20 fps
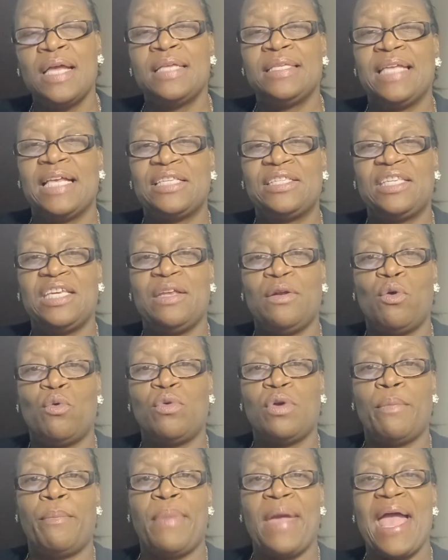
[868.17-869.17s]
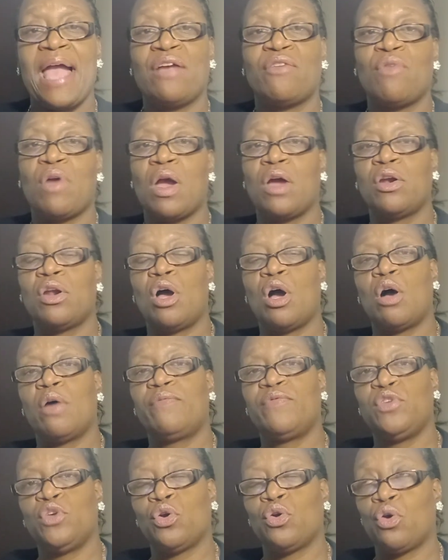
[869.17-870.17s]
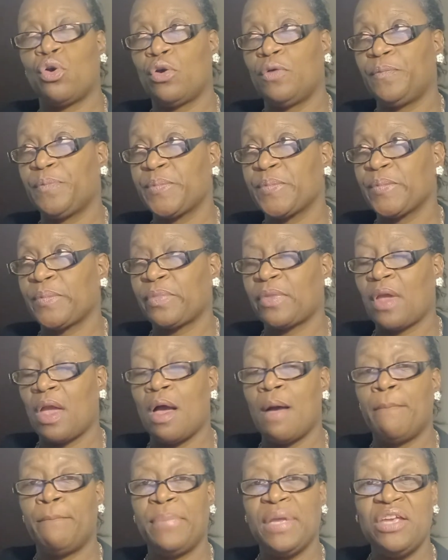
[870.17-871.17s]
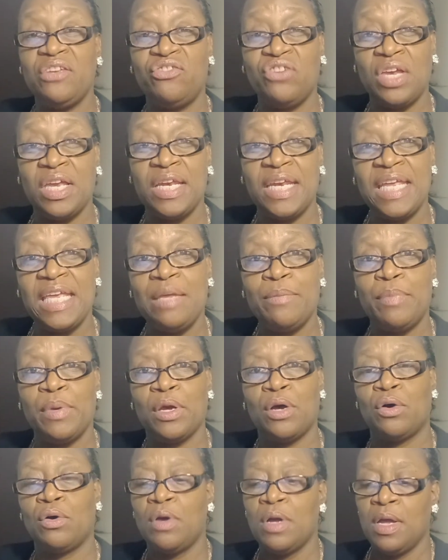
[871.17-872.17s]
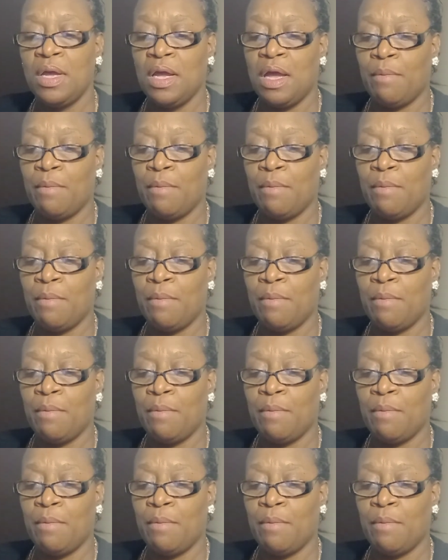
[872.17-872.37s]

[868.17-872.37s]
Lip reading: that sit on the background of your BG&E bill.